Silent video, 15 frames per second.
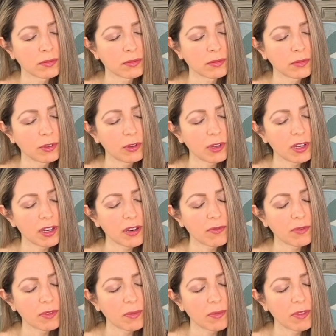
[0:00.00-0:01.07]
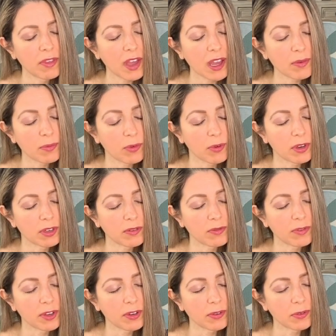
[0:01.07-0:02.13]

Look at it from that point of view.